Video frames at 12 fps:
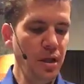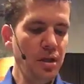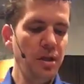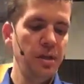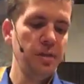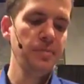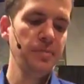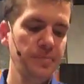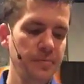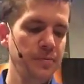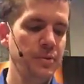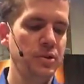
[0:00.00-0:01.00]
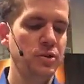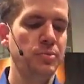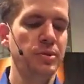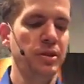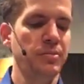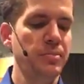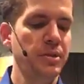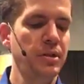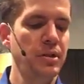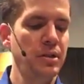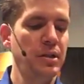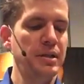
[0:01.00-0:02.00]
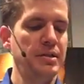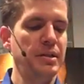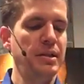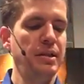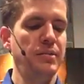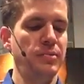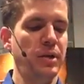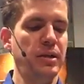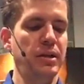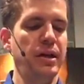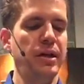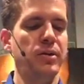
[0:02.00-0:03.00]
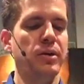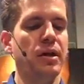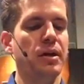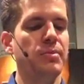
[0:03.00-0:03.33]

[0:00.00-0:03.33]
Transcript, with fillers: um, in a little bit, but not today, right now.